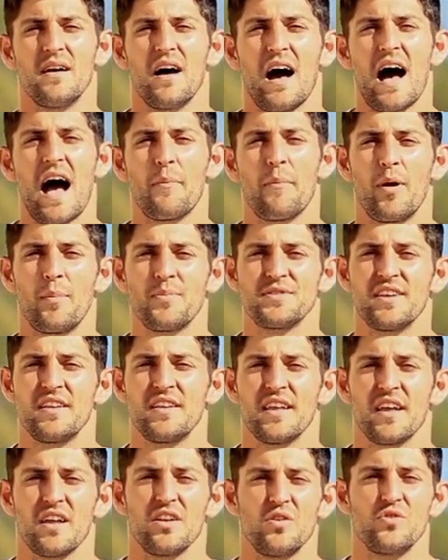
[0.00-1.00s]
I'm
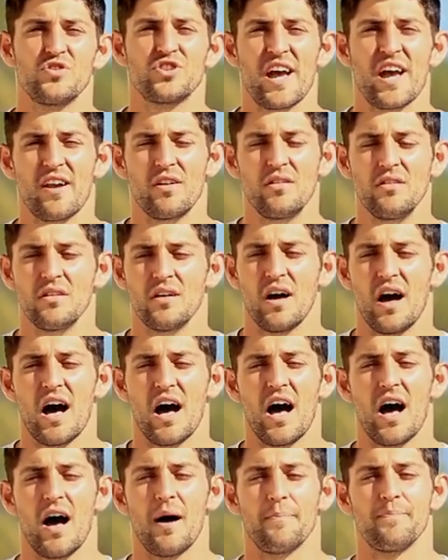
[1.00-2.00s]
representing a new channel,
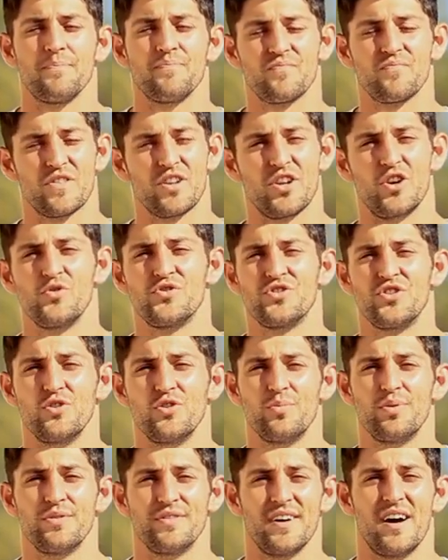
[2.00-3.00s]

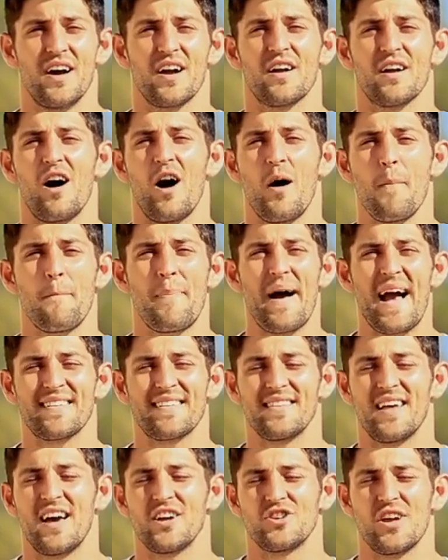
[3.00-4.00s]

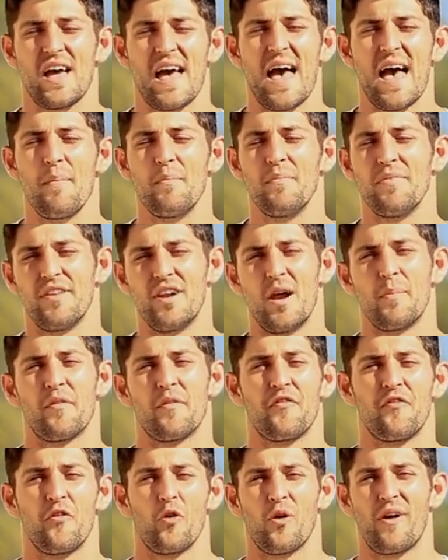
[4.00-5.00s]

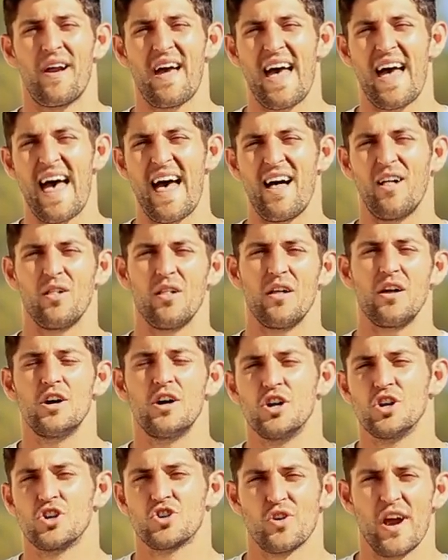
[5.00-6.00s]
youtube.com/M4L
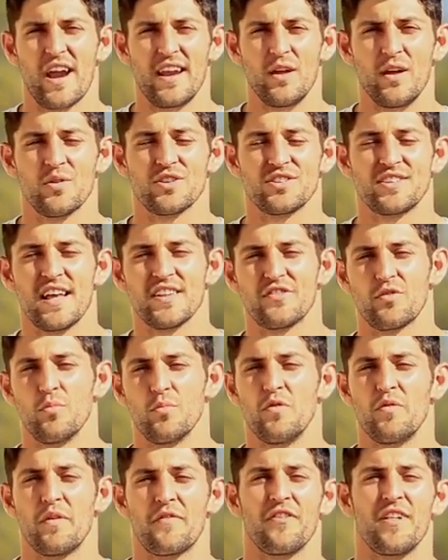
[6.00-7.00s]
training, which stands for
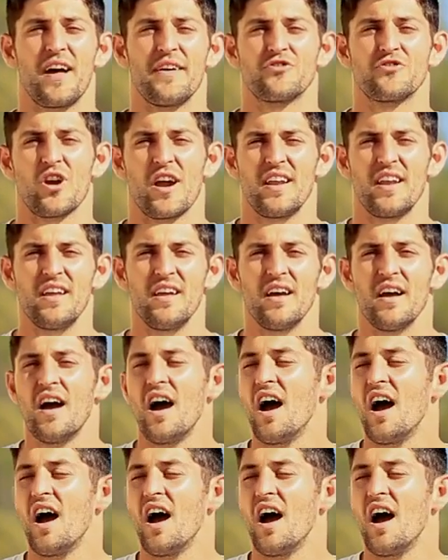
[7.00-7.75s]
Movement for Life Training.